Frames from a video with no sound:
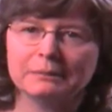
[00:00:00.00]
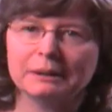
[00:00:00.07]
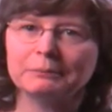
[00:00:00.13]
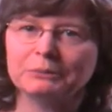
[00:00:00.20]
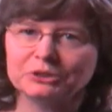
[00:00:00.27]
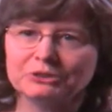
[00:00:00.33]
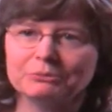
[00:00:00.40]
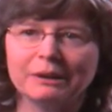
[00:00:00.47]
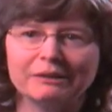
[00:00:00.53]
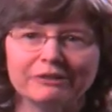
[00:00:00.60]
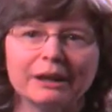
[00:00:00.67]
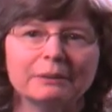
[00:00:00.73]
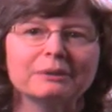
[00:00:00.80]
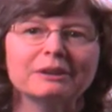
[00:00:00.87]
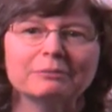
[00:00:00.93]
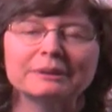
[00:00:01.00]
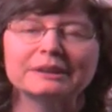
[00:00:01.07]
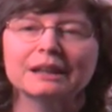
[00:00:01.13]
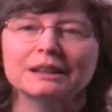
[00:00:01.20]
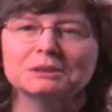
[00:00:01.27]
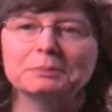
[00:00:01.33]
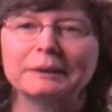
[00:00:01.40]
members of my family have been
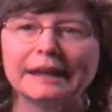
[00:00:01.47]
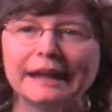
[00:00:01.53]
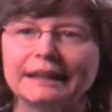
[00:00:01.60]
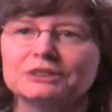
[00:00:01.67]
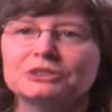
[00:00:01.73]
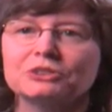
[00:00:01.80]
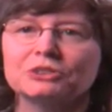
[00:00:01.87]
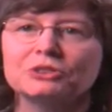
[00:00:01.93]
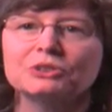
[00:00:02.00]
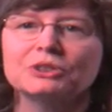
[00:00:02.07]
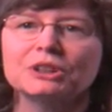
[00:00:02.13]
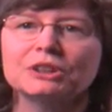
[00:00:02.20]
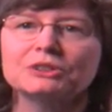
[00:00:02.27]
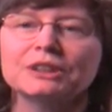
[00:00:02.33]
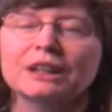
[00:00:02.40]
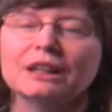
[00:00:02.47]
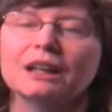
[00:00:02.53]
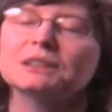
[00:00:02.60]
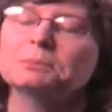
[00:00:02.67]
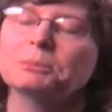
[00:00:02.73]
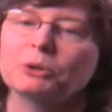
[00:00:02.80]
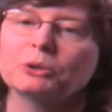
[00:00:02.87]
touched by cancer through the years. I
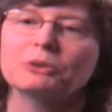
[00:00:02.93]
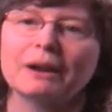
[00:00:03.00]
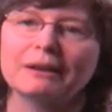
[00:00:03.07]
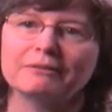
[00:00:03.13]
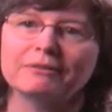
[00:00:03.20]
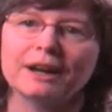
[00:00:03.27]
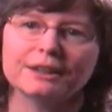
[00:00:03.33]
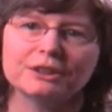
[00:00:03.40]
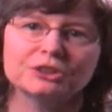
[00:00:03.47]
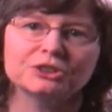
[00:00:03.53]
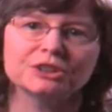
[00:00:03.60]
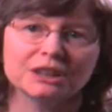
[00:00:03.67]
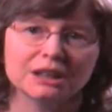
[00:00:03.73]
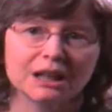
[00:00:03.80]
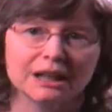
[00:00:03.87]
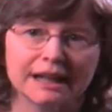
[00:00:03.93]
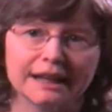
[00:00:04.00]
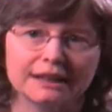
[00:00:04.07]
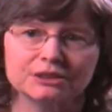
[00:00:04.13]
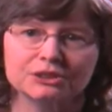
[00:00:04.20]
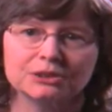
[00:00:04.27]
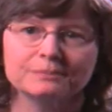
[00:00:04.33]
lost both grandfathers to lung
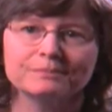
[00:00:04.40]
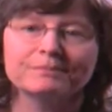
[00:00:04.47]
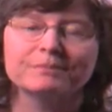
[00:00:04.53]
cancer.